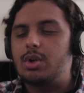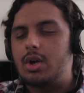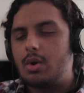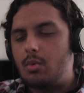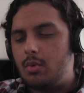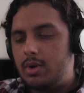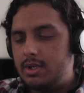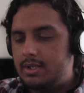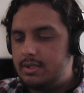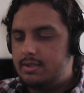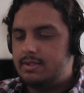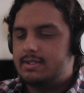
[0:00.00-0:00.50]
all I
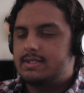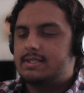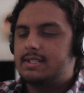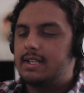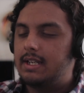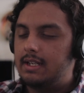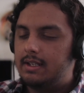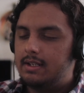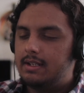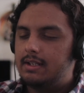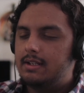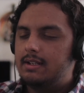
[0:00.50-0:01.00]
wanted to
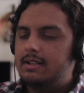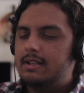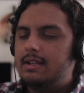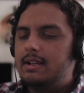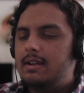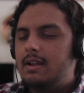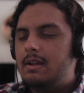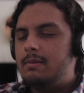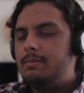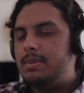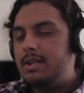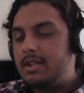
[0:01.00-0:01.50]
say.
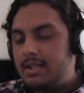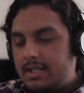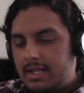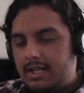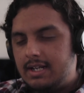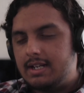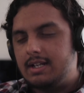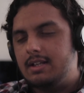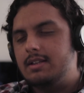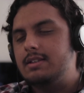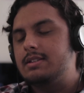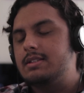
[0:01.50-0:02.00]

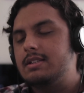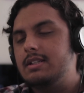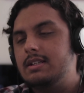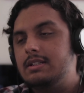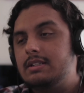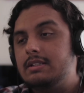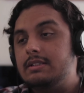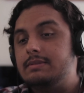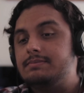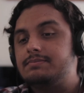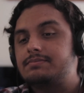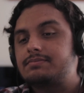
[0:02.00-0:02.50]
because
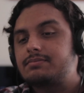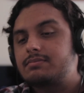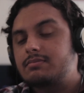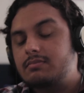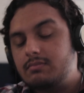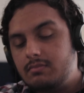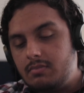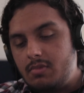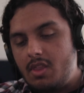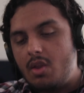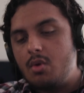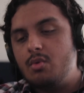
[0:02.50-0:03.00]

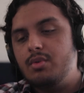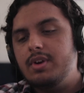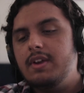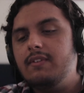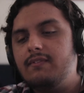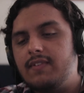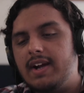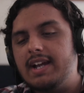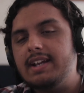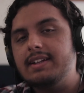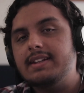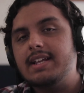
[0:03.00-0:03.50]
we
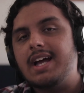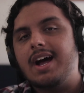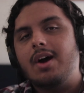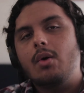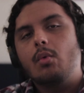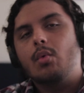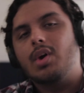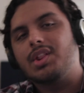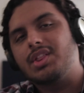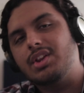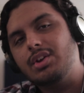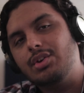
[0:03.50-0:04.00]
find out
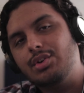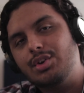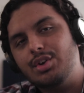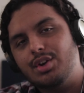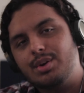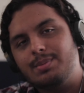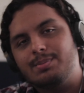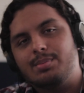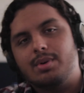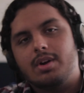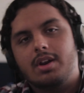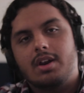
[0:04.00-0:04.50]
what the
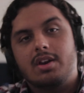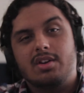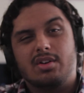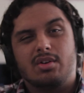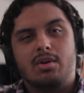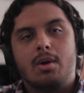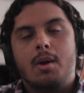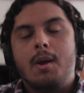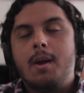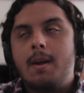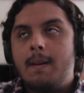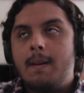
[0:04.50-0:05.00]
good Predator